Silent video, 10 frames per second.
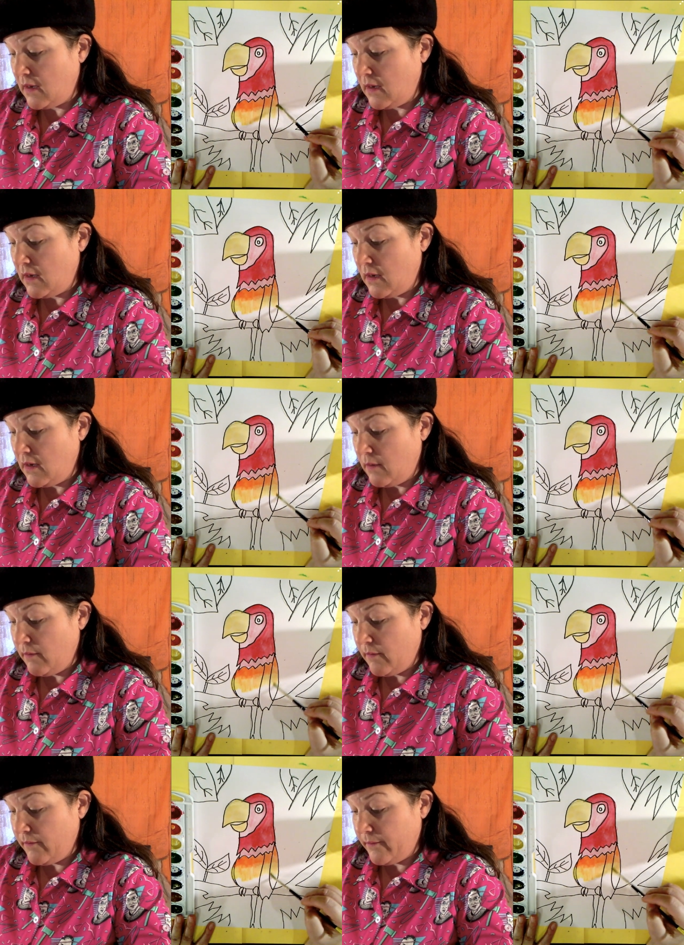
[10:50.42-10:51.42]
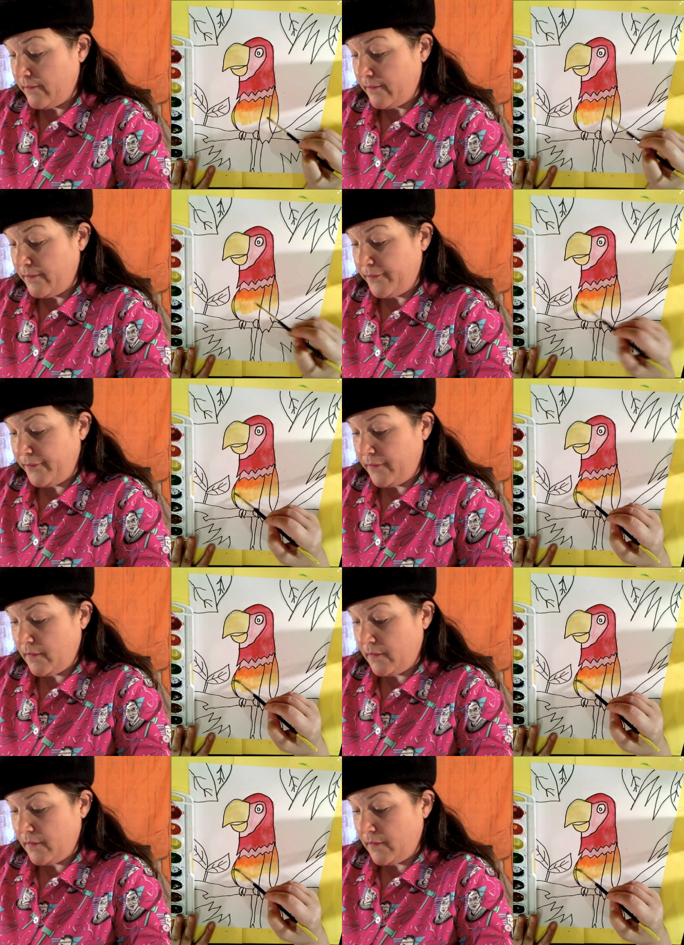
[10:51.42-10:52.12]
Nobody speaks.